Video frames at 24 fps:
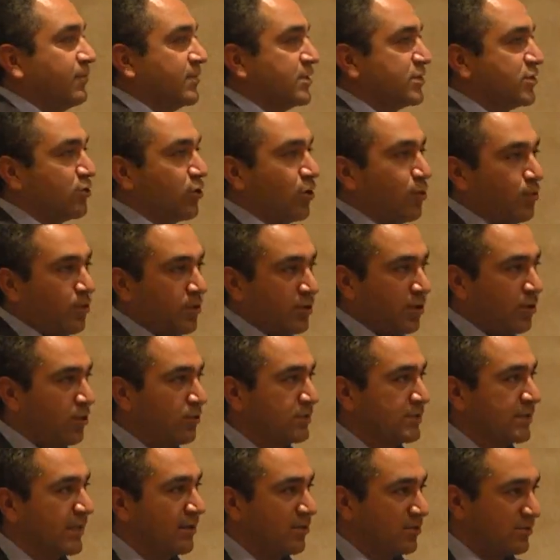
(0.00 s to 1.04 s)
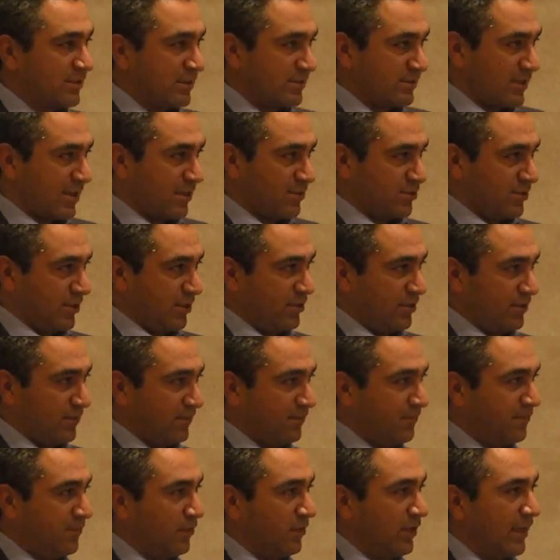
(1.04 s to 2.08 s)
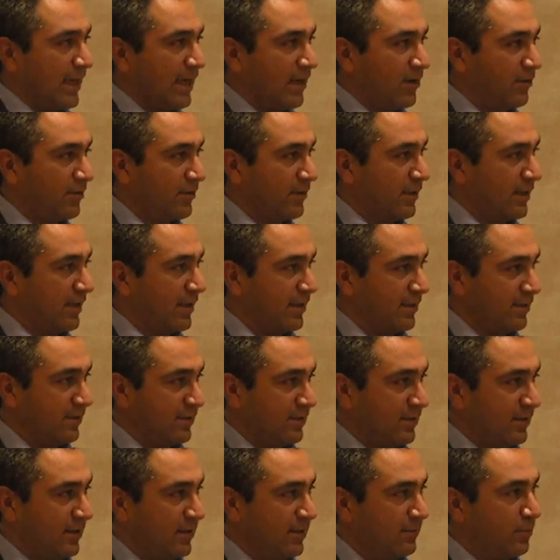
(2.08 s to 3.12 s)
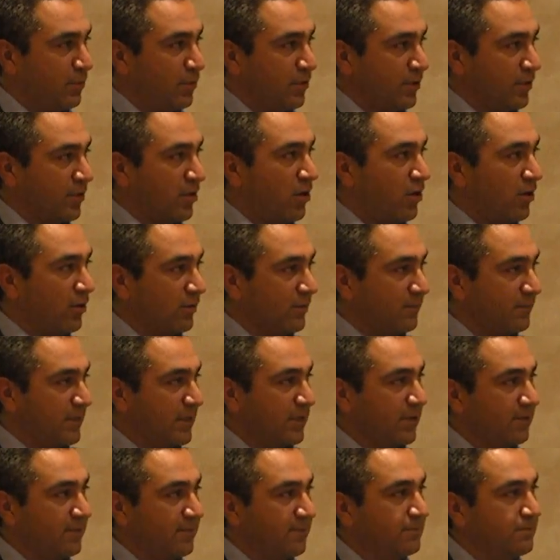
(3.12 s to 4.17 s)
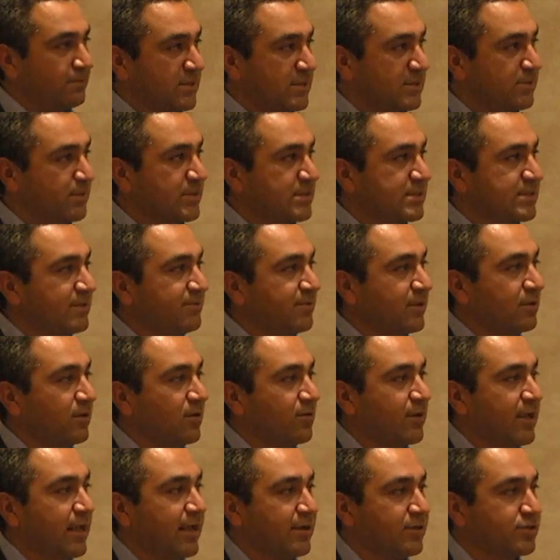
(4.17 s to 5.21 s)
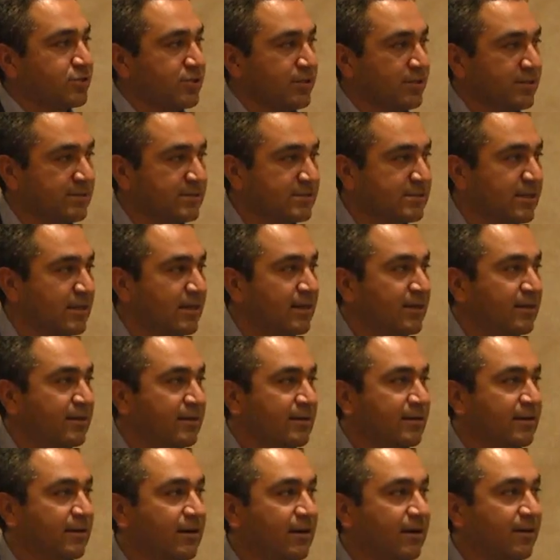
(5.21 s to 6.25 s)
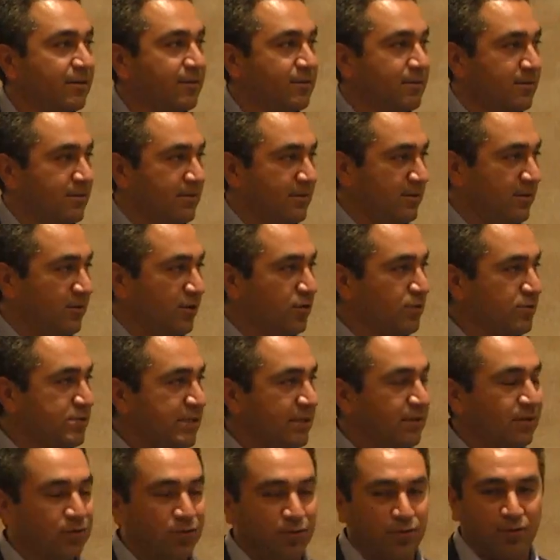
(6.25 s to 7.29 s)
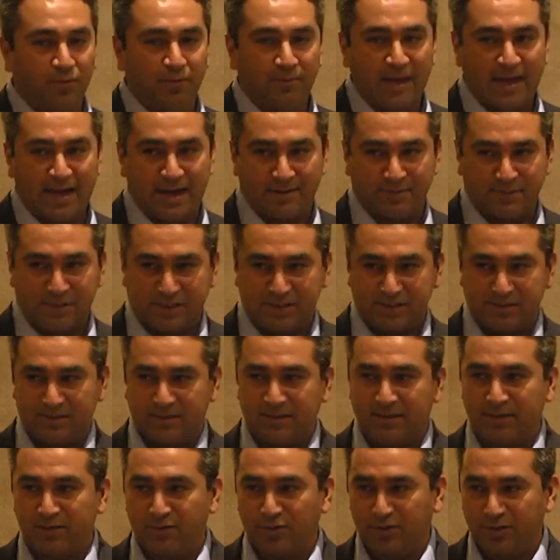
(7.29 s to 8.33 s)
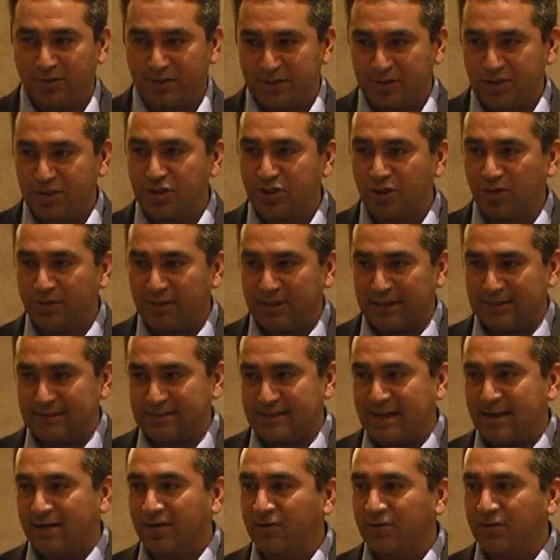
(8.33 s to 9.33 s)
Starwood Hotels has actually gone full out and input all of their specific locations using Google Maps in order to show the exact